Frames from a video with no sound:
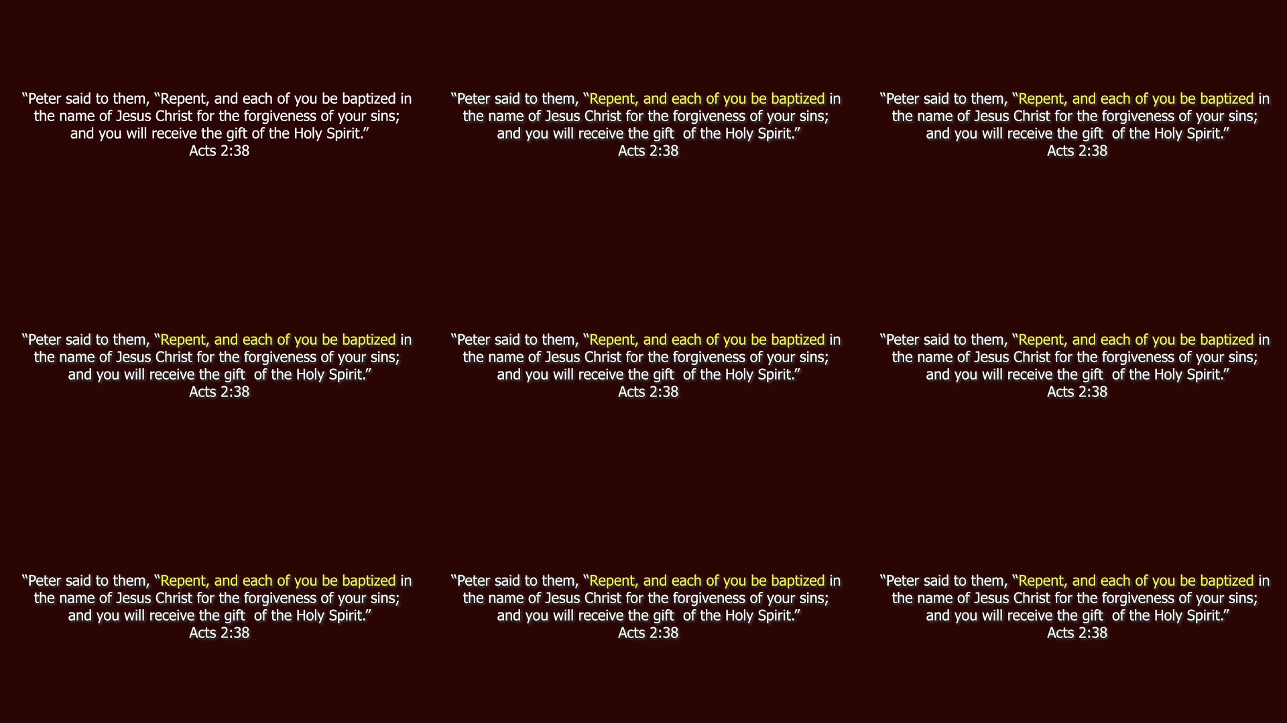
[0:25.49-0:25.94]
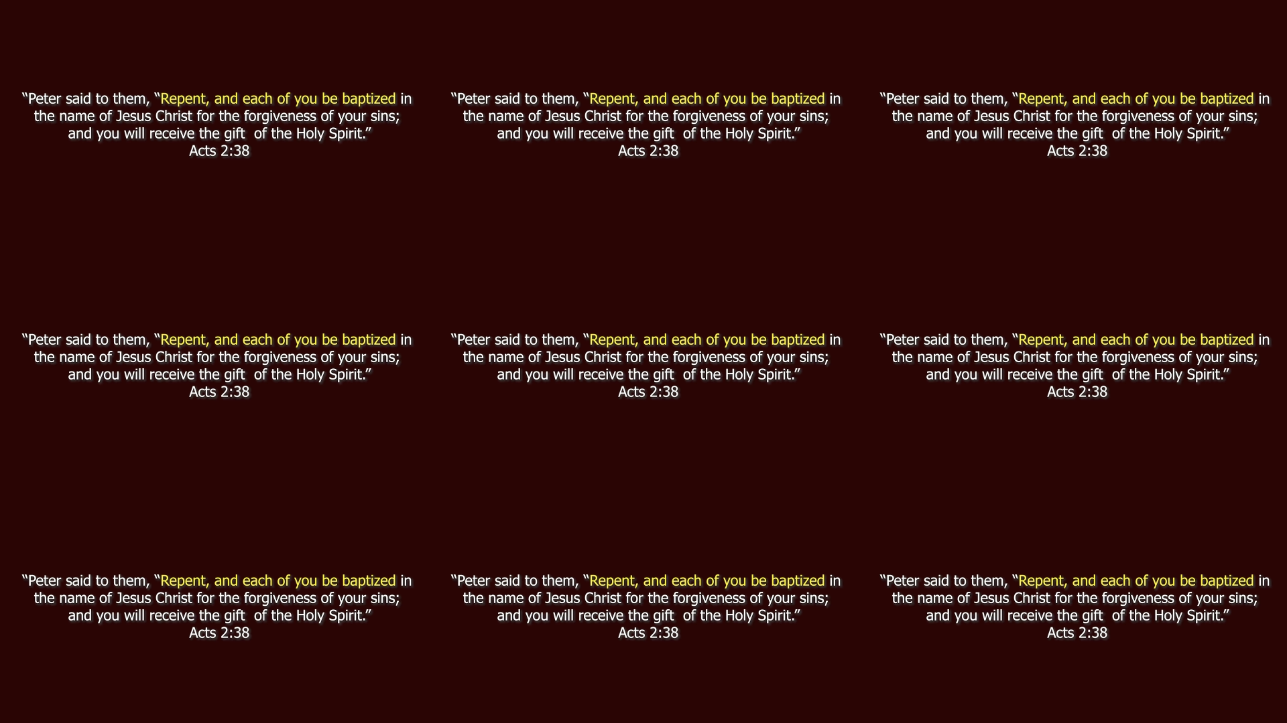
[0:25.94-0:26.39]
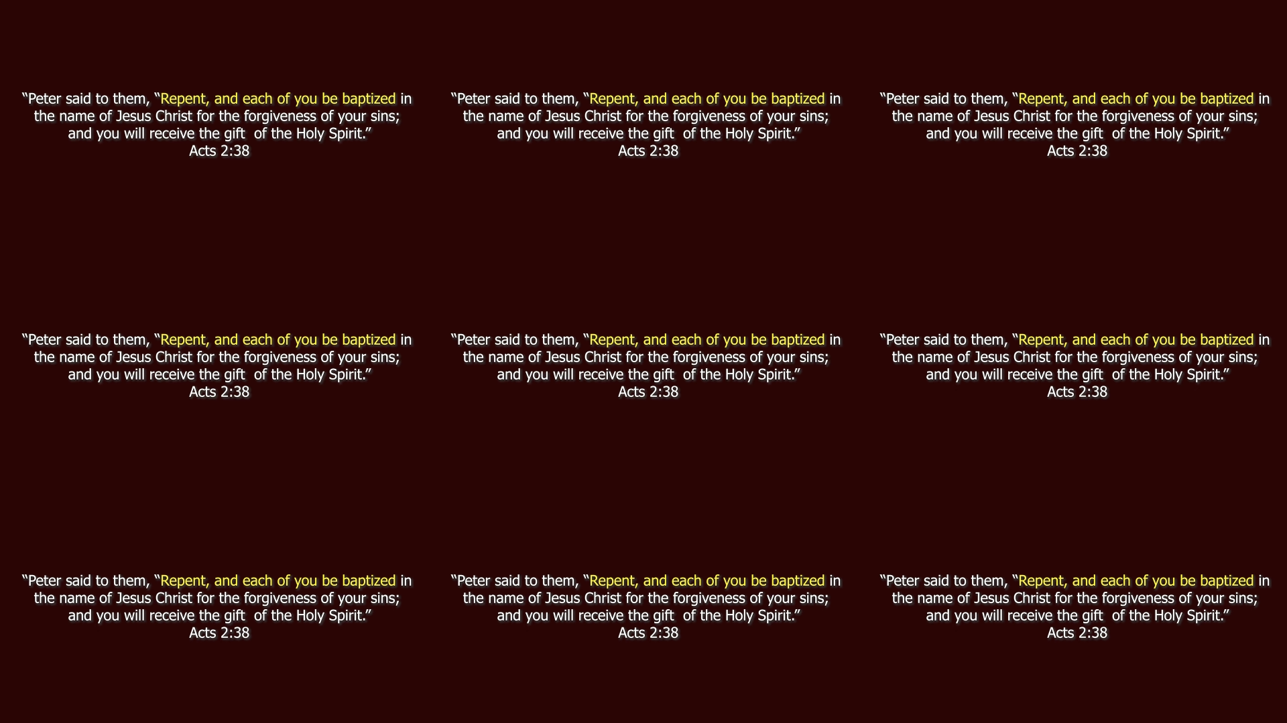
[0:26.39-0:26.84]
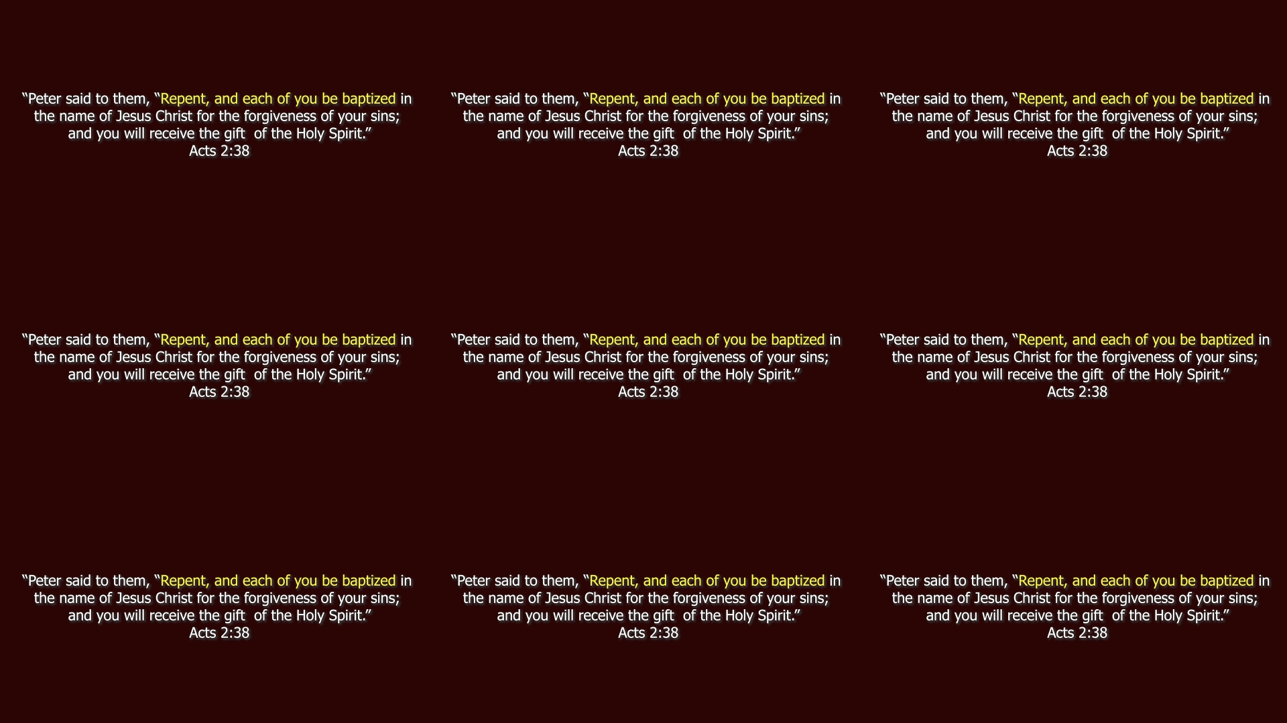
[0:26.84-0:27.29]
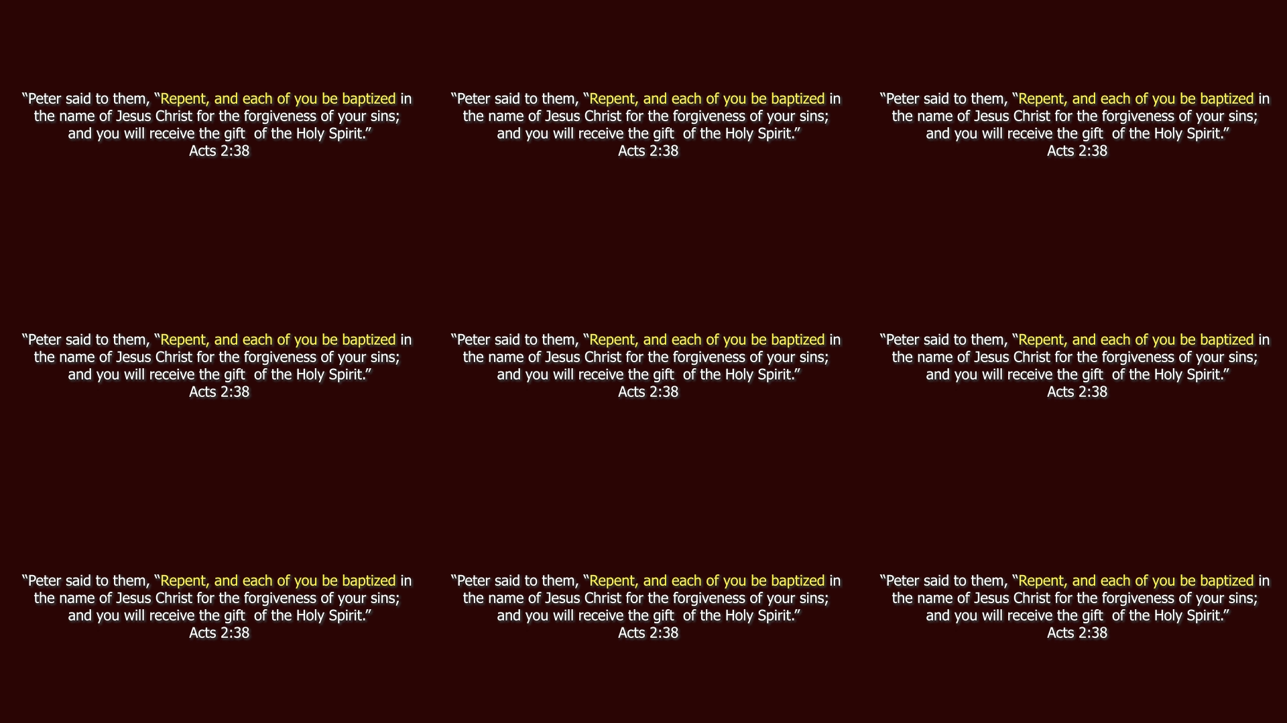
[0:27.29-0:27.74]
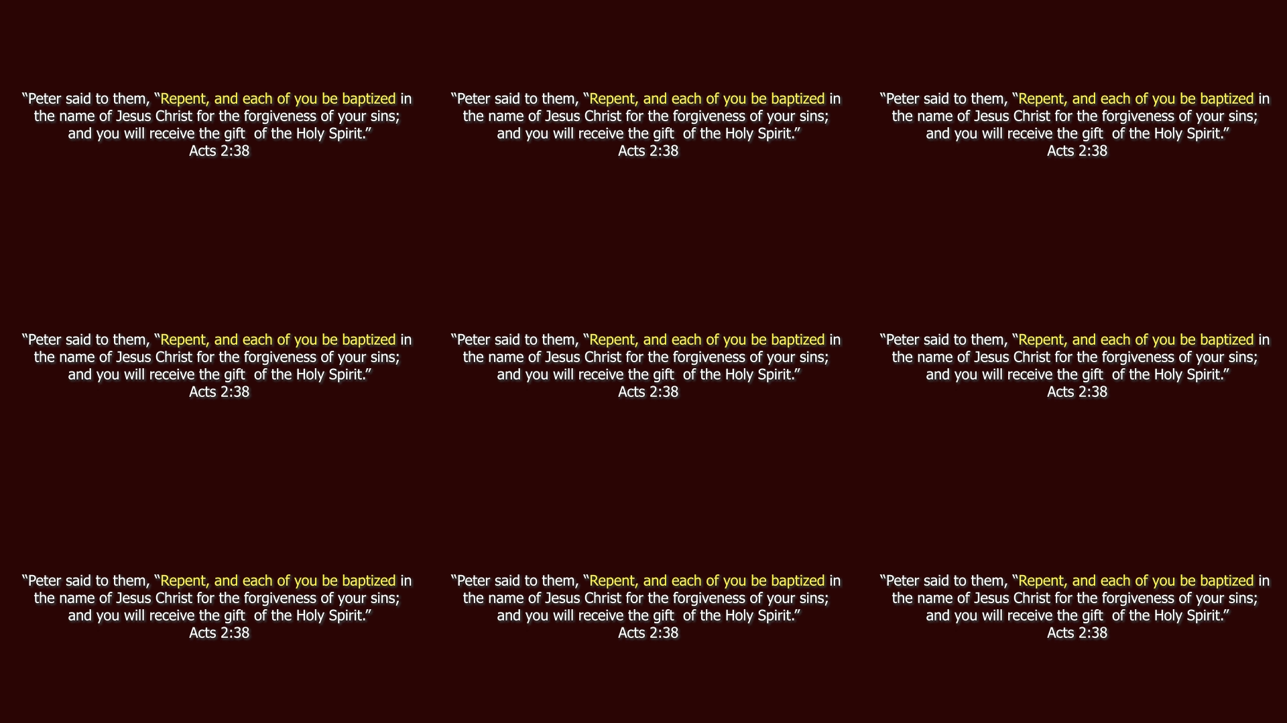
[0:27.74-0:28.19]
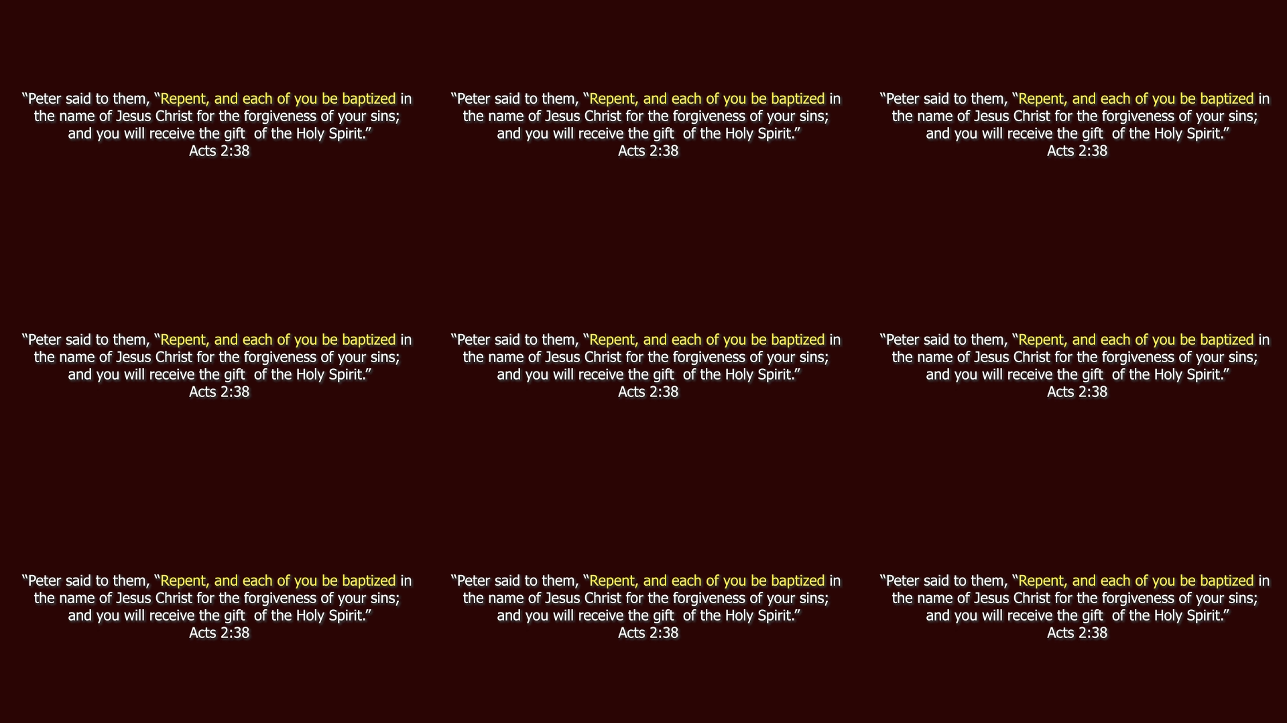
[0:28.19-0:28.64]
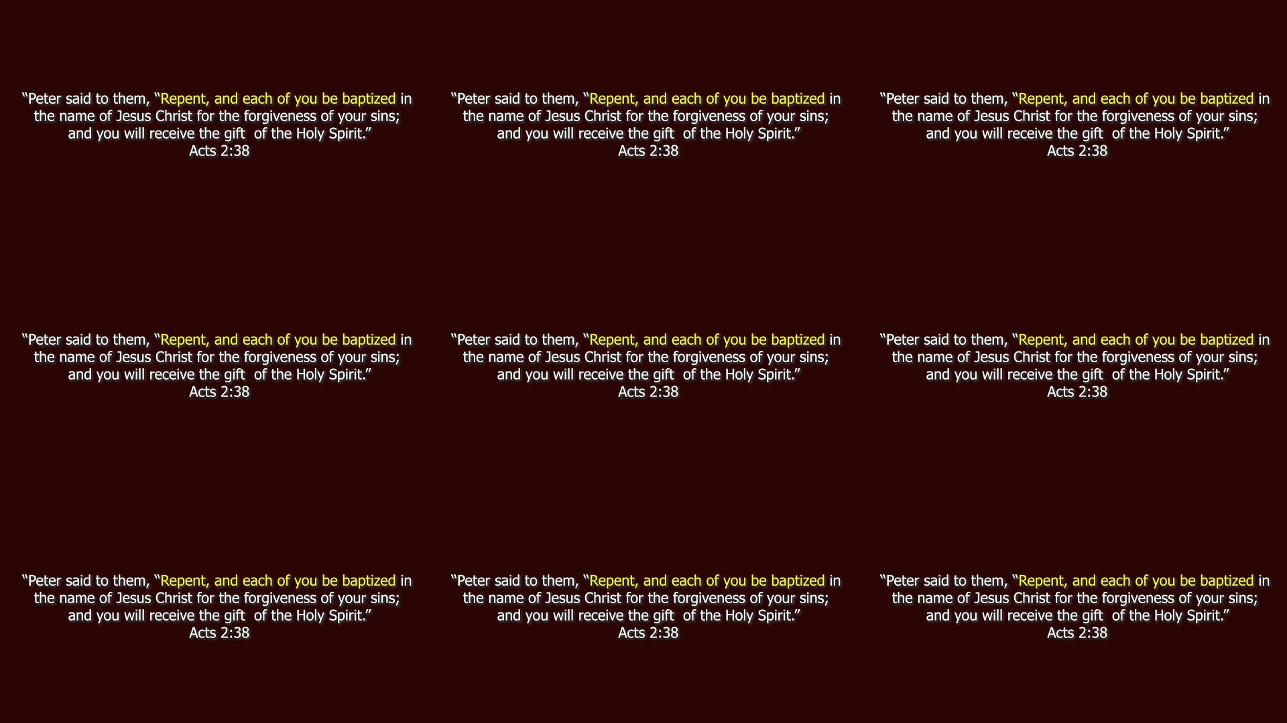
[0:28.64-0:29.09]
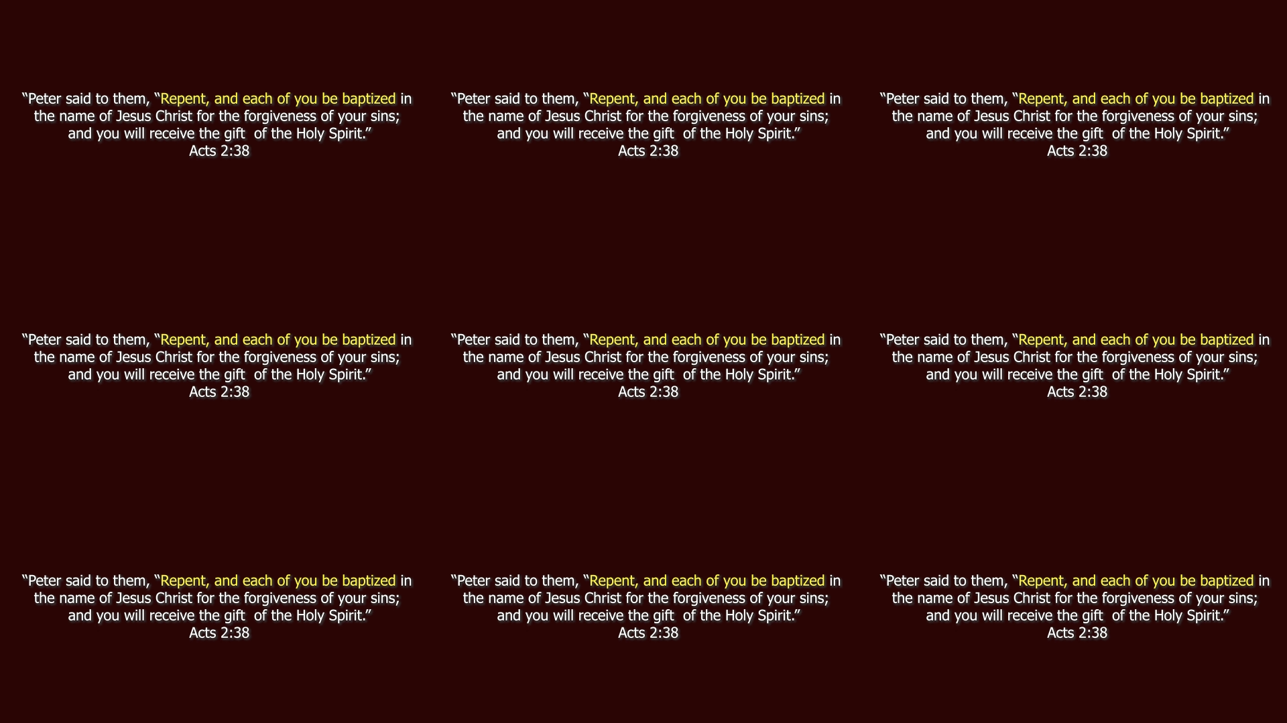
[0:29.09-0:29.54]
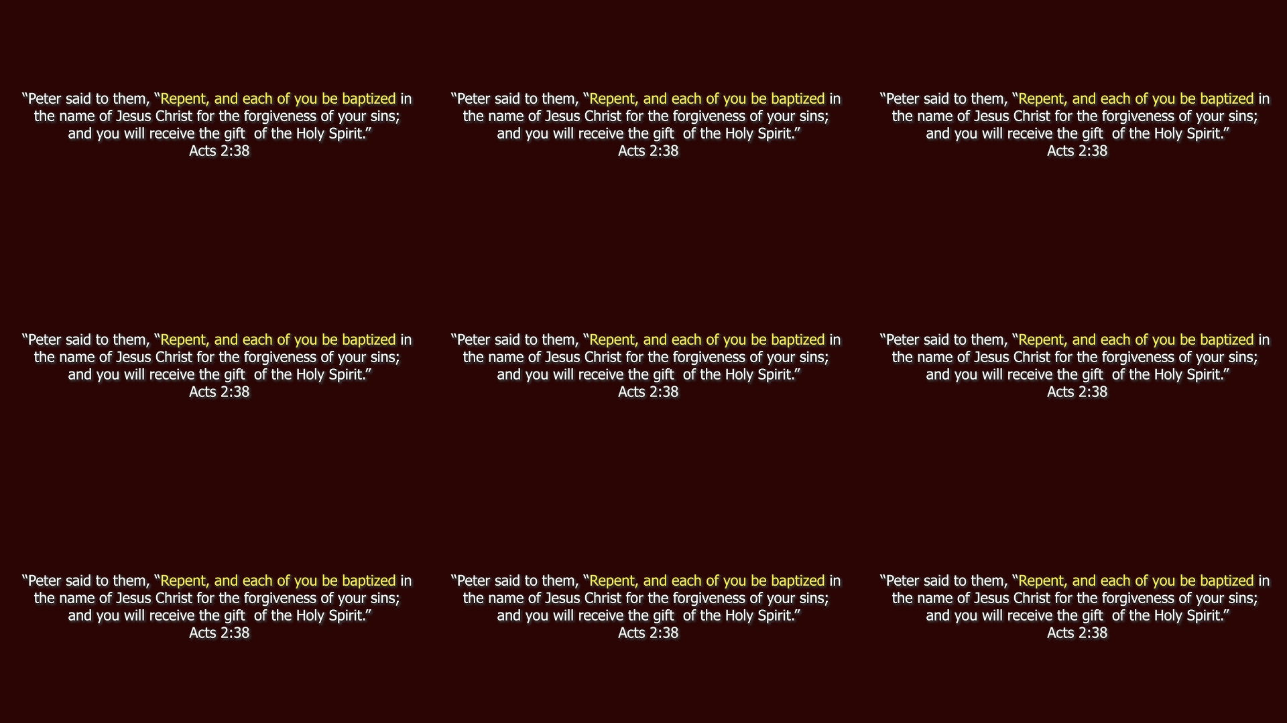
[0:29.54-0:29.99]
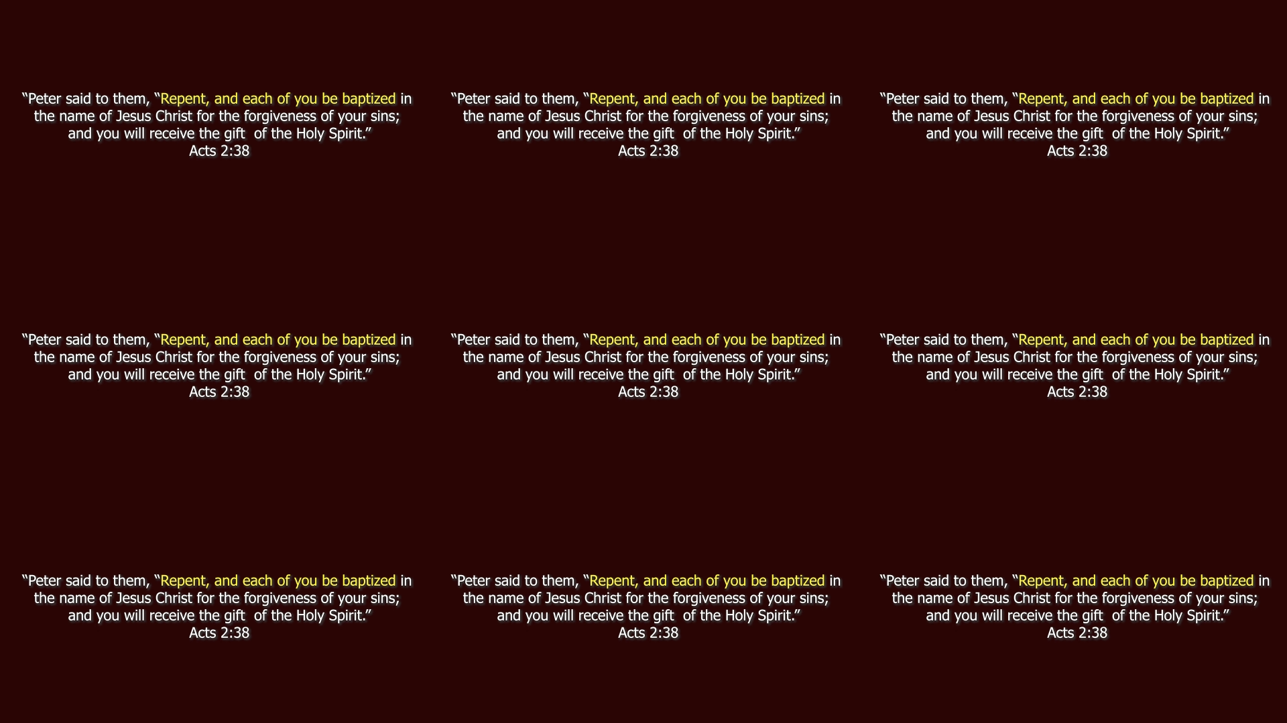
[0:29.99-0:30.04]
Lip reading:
[unreadable: no face in view]